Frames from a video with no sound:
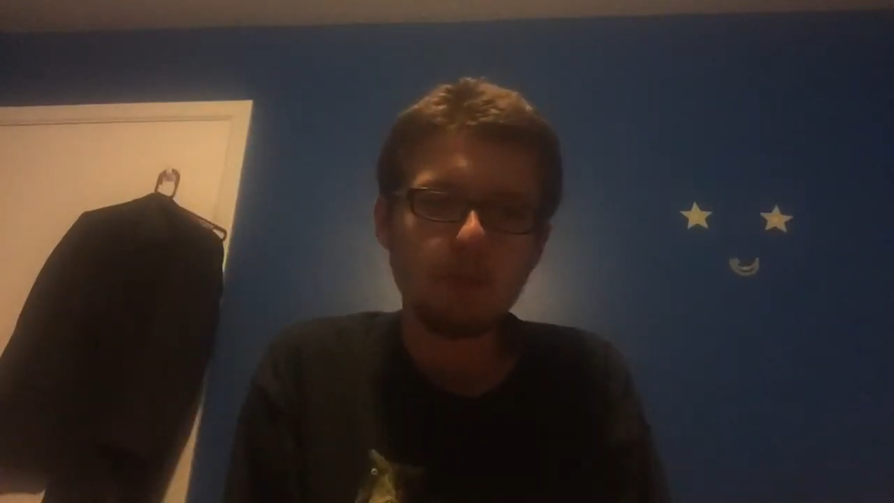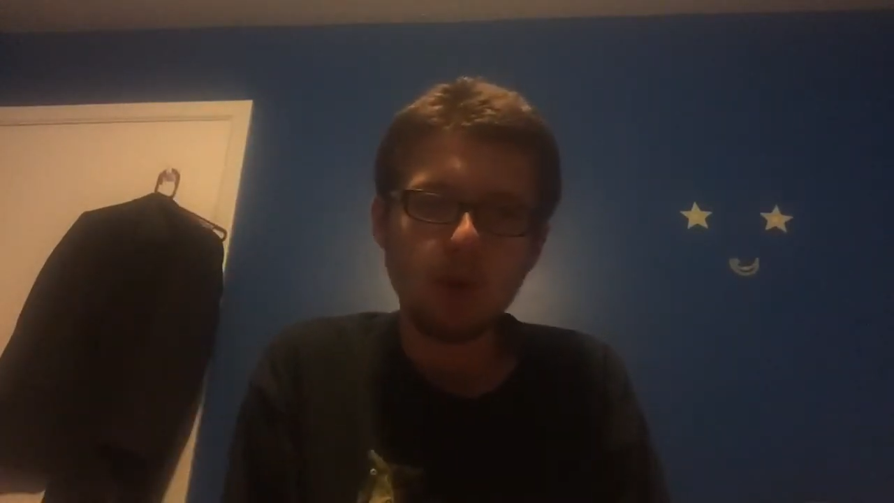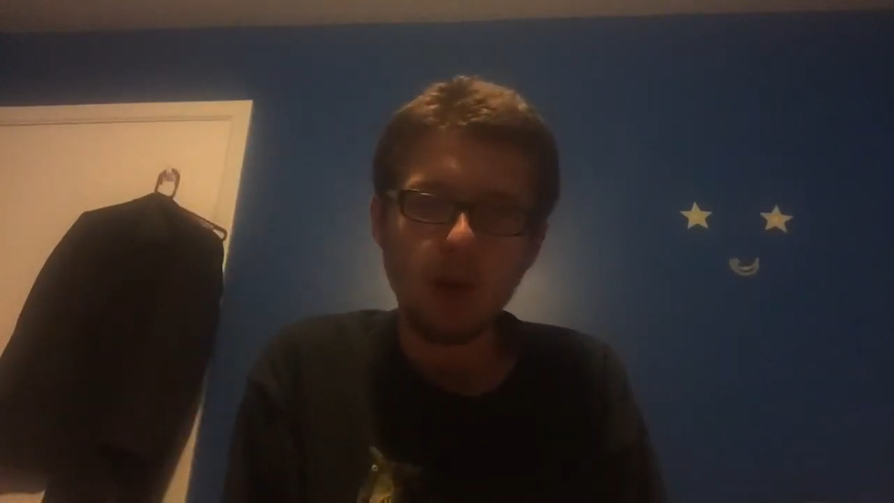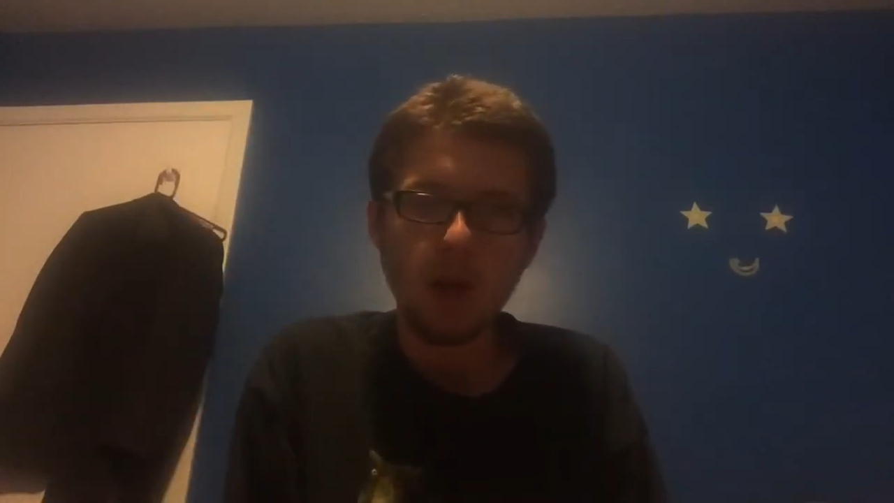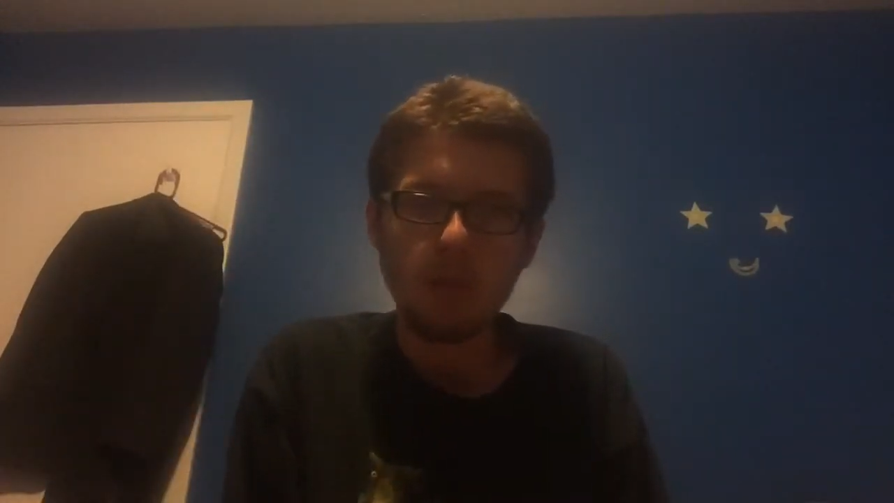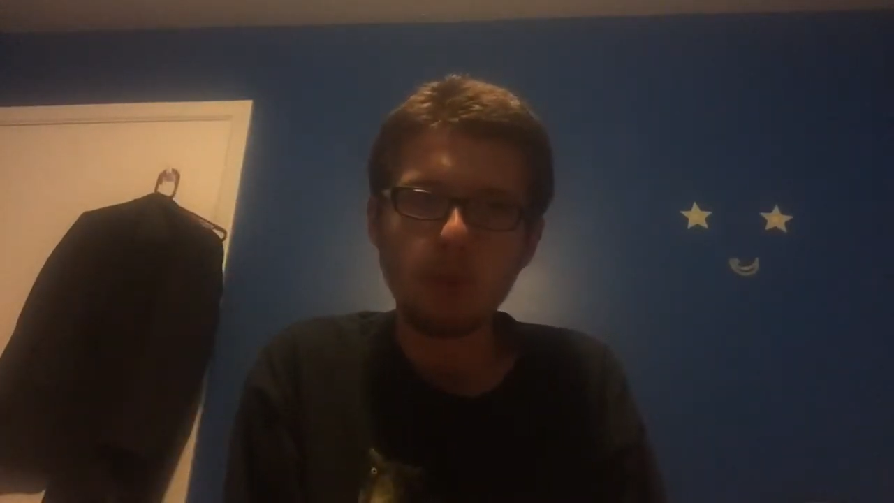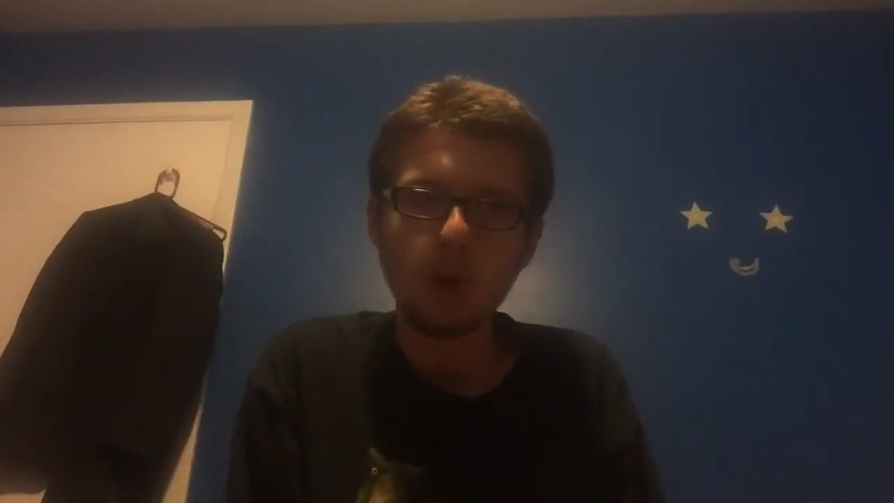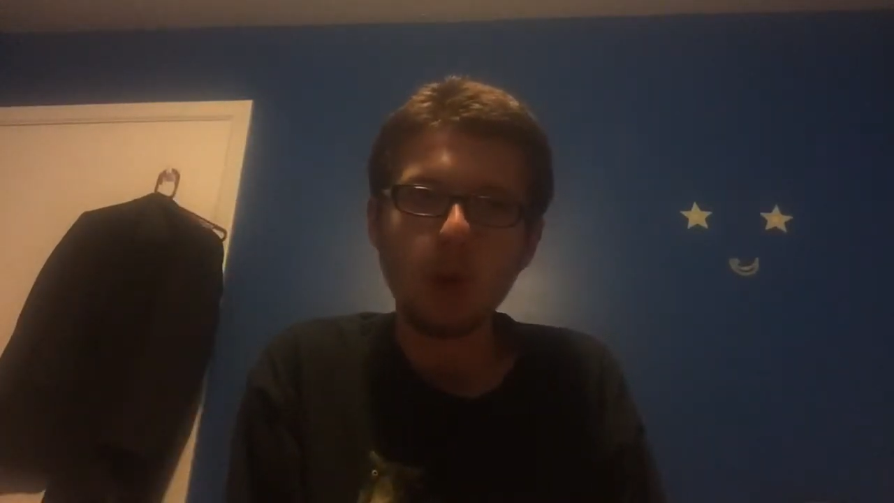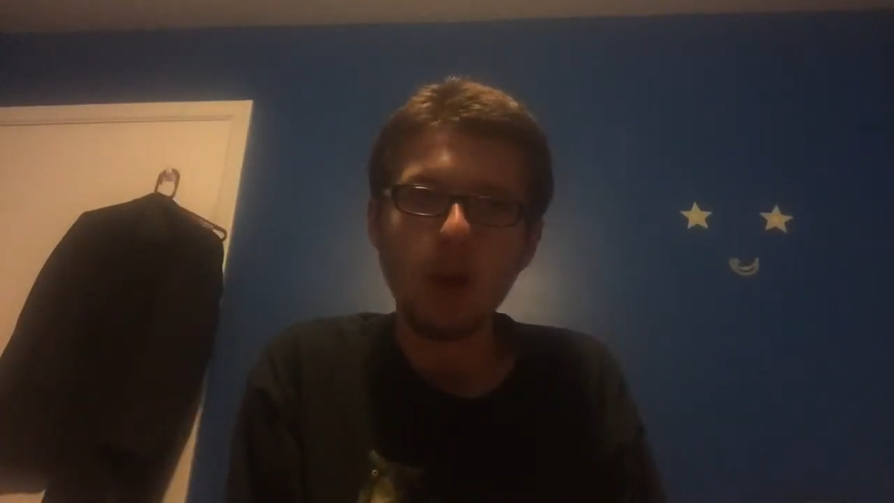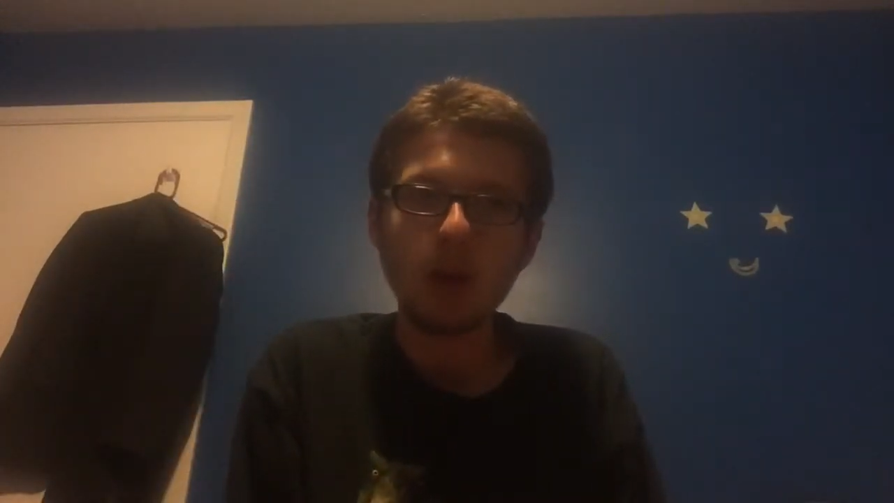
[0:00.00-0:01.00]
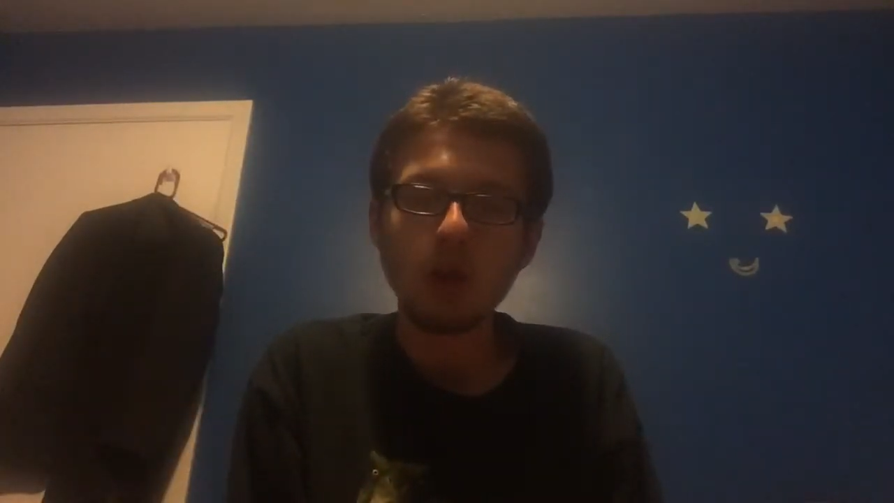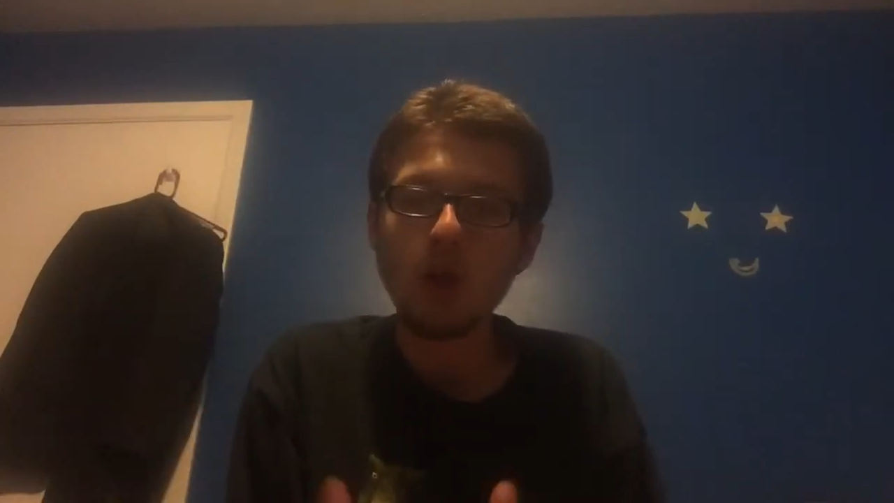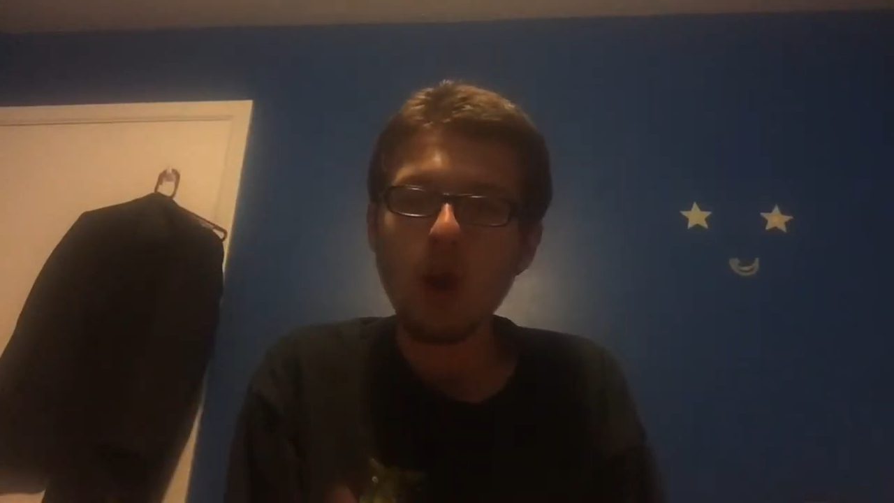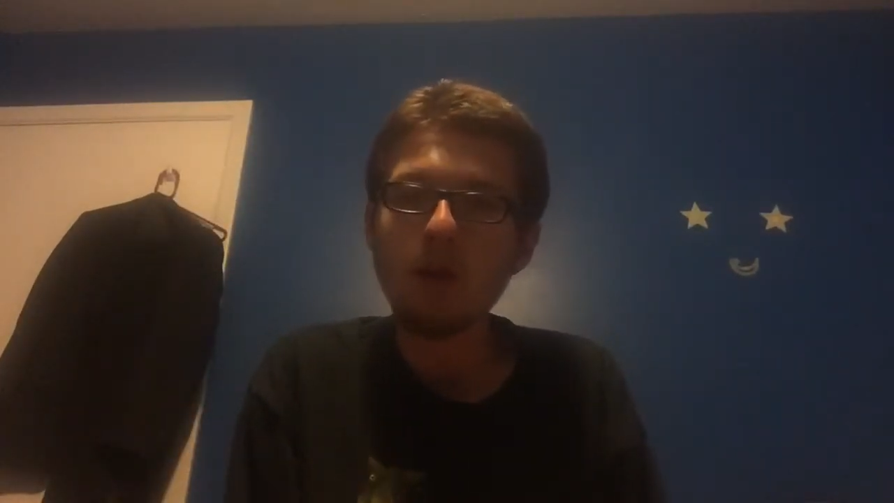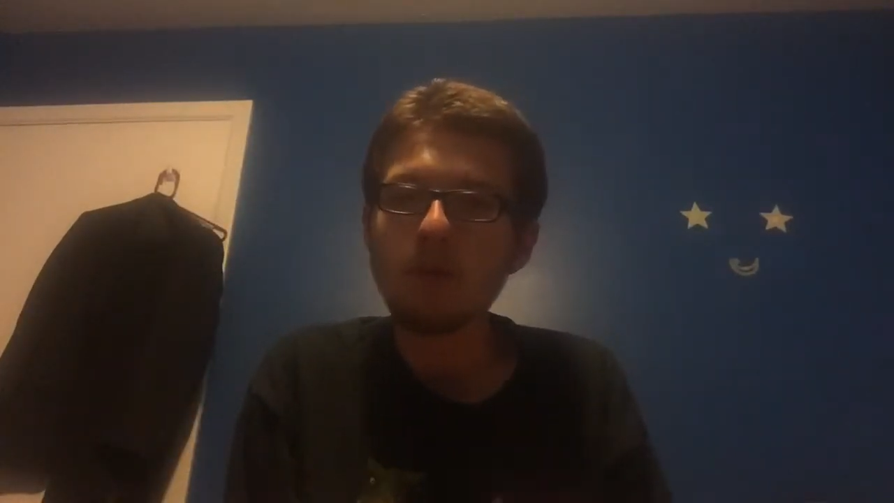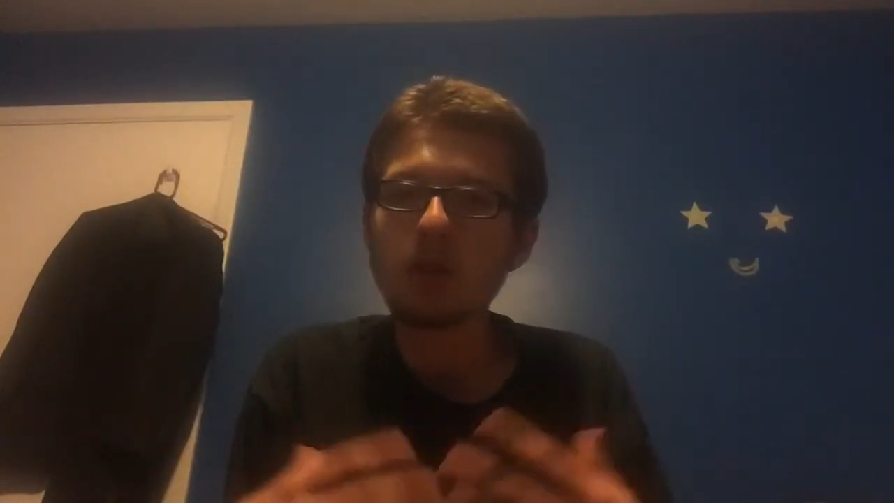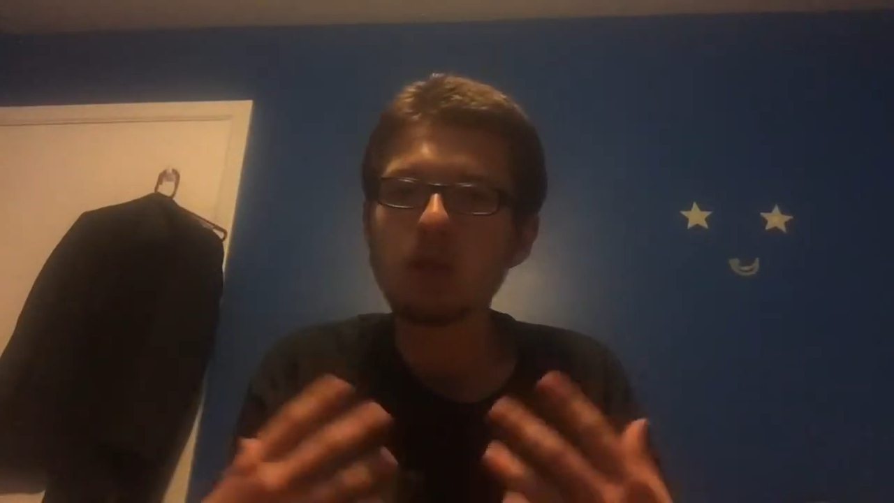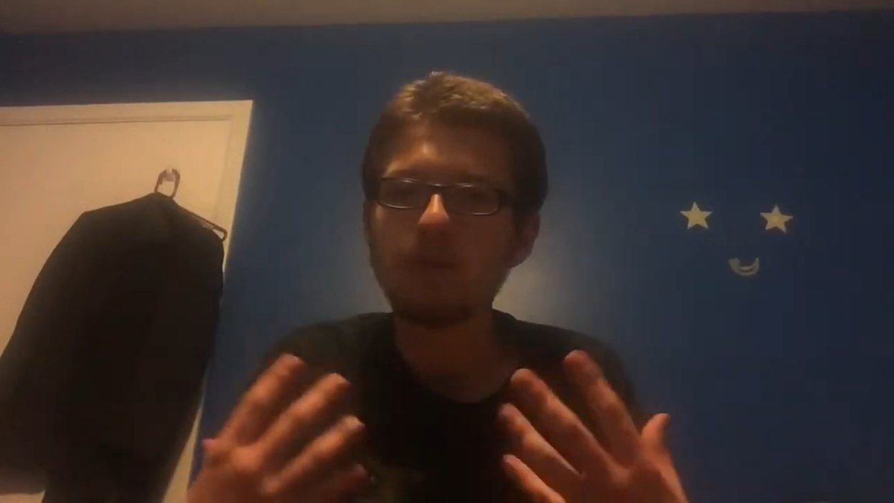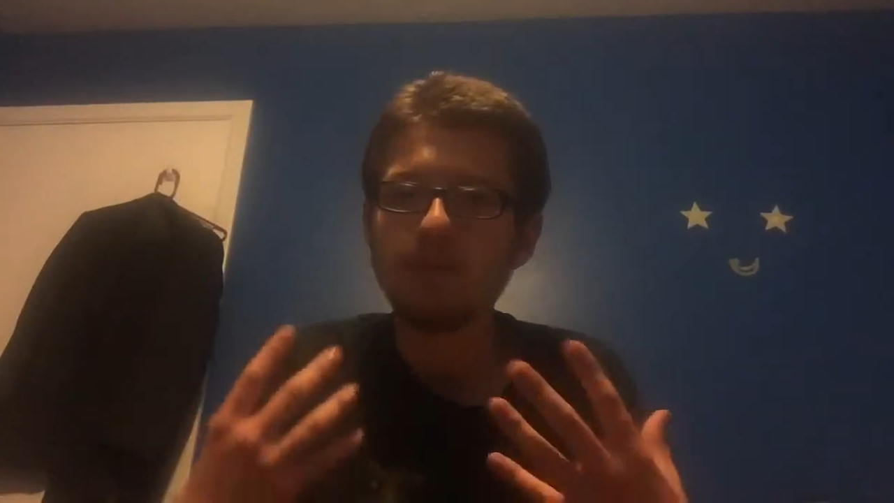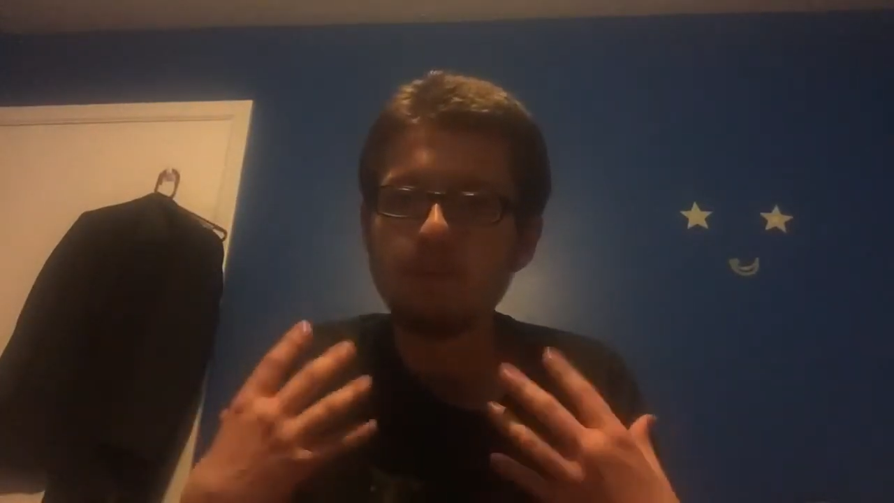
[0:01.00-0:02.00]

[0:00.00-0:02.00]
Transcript: pull out, you know how much